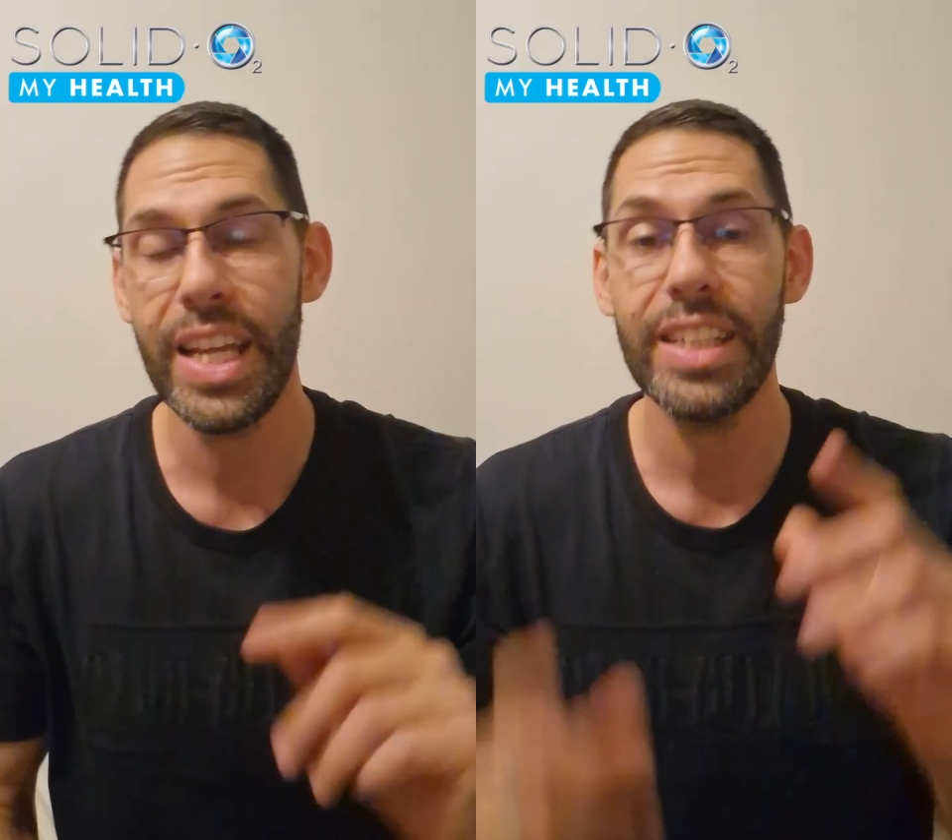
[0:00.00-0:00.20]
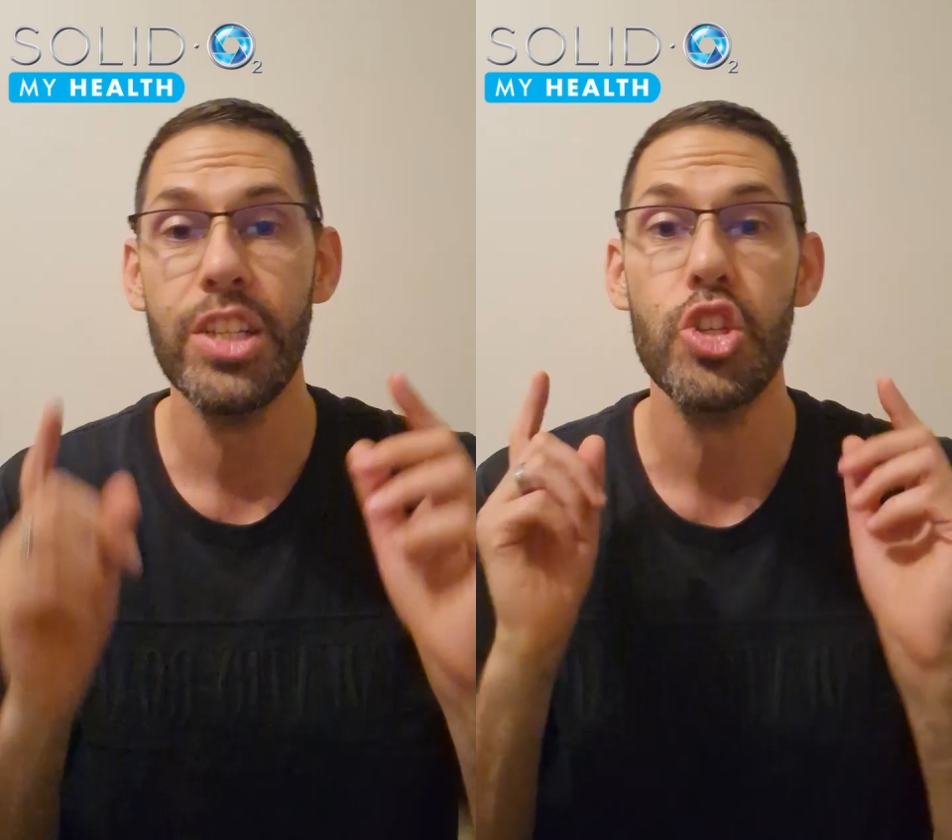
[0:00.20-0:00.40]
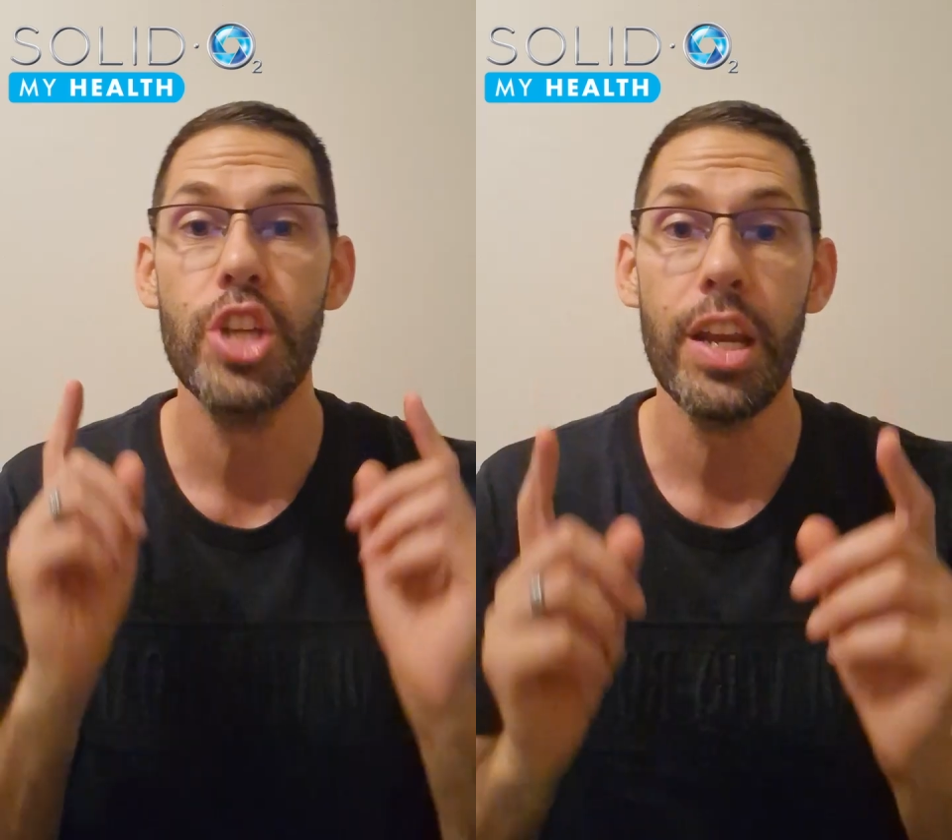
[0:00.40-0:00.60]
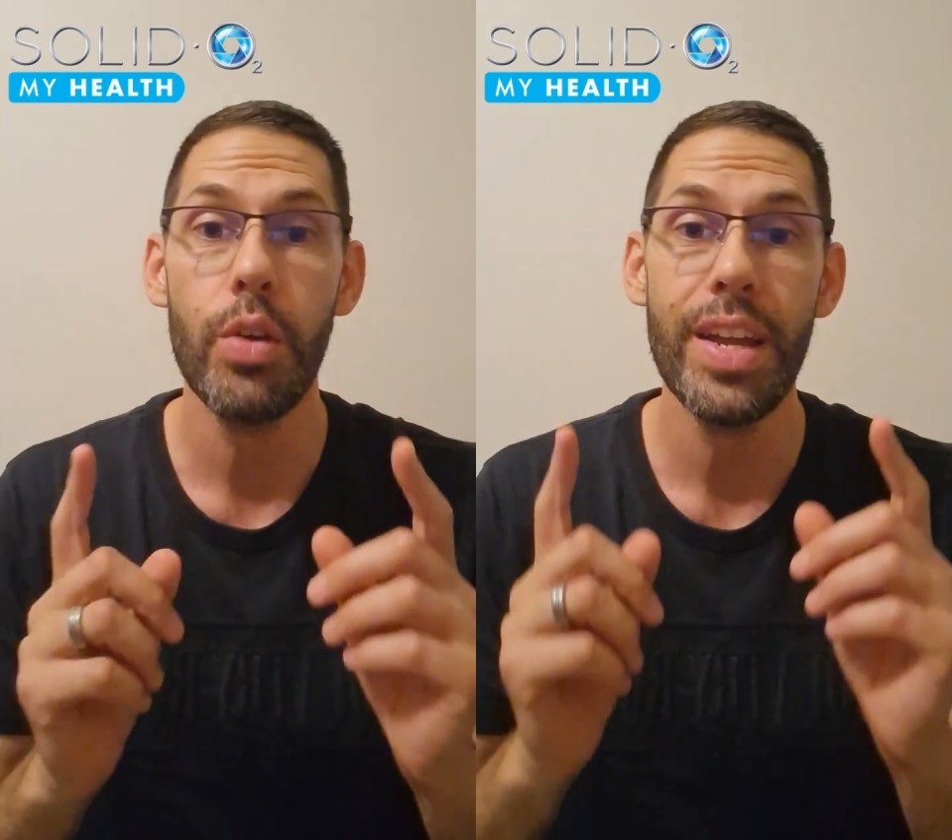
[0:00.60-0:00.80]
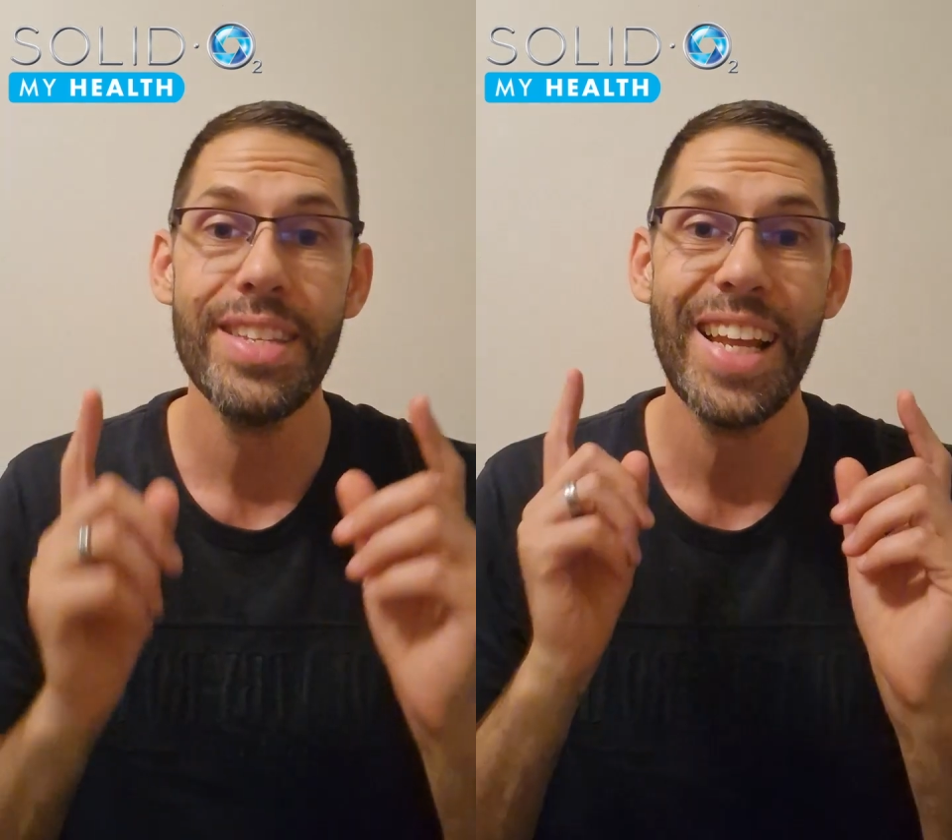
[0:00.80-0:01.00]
it can generate